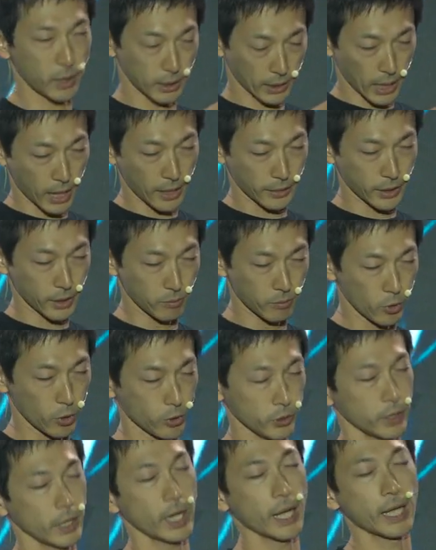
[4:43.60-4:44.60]
kernel
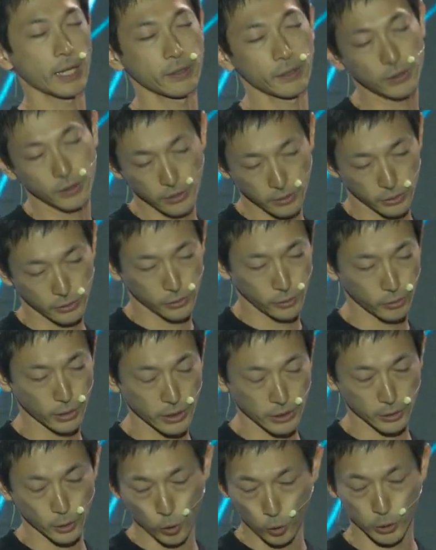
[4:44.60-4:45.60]
mode and
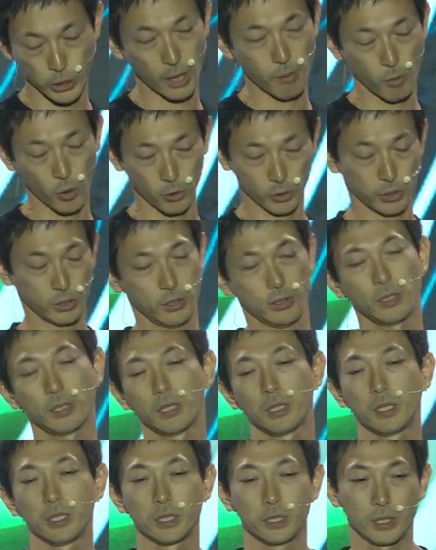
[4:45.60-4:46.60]
user mode.
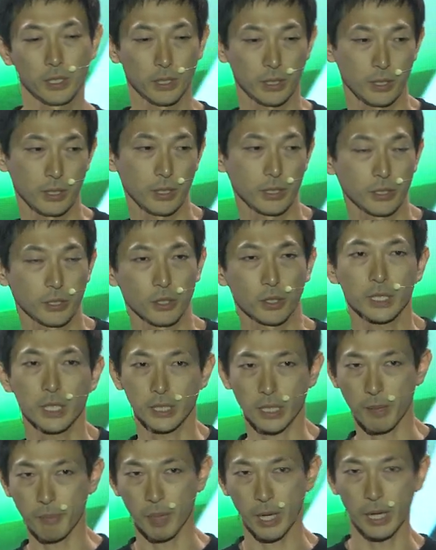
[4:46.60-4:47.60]
So it's a
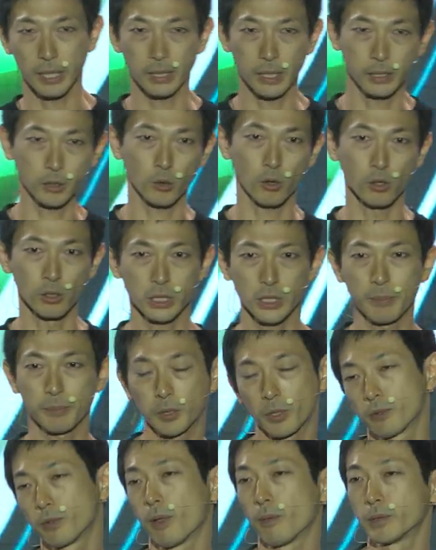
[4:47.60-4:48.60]
separated
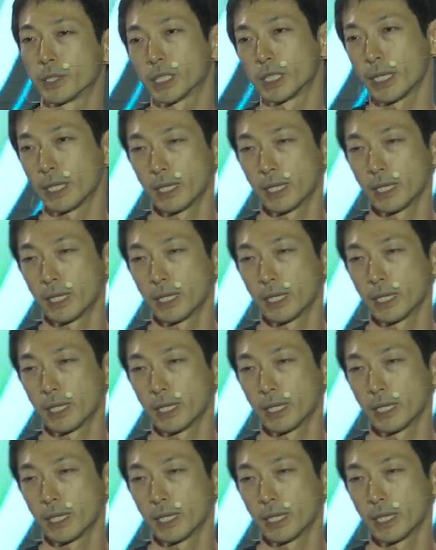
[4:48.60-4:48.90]
concept from the